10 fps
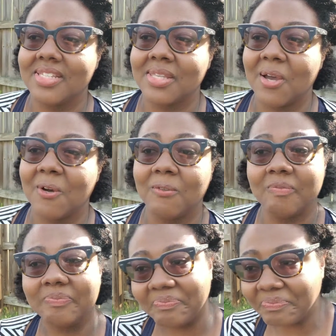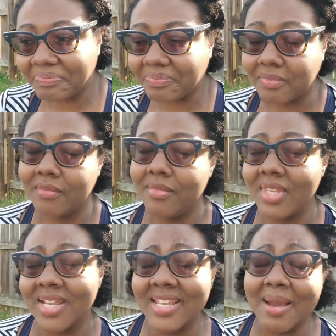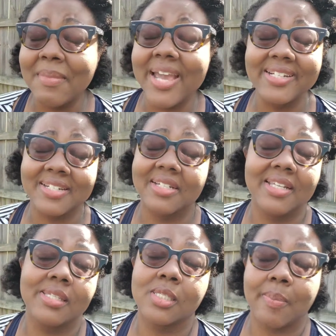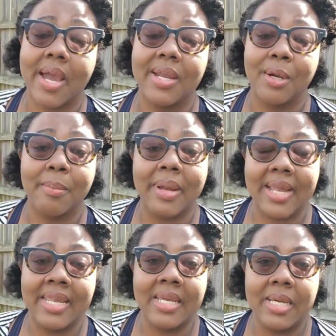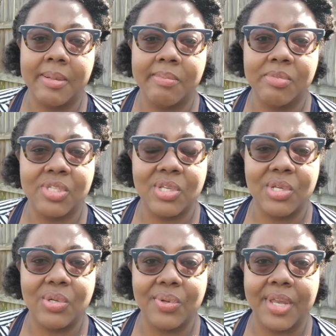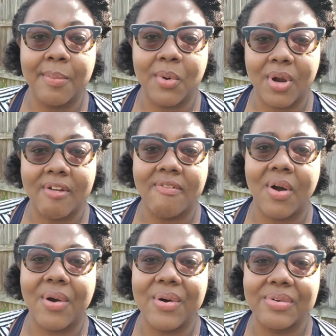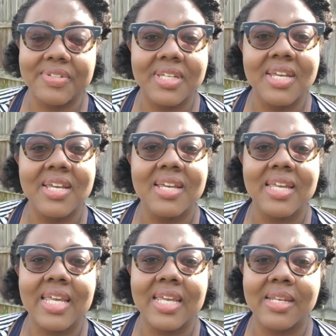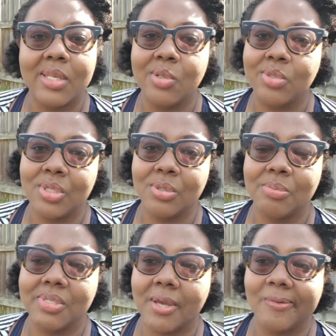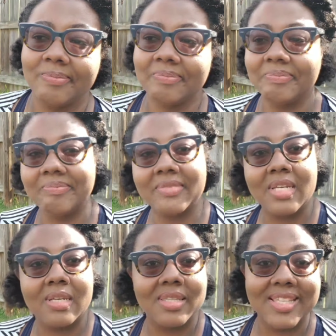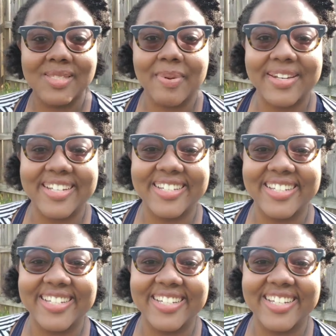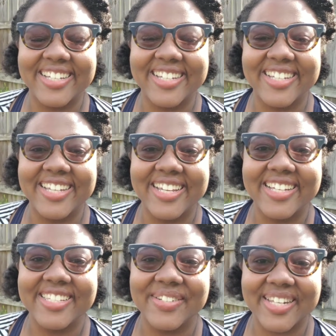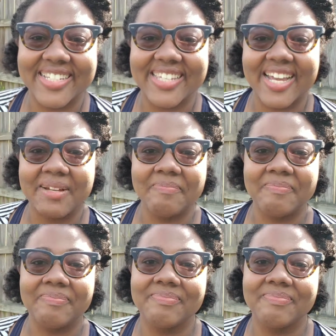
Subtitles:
So I'm actually inspired by him to get more involved in YouTube. So that's about it. Till next time.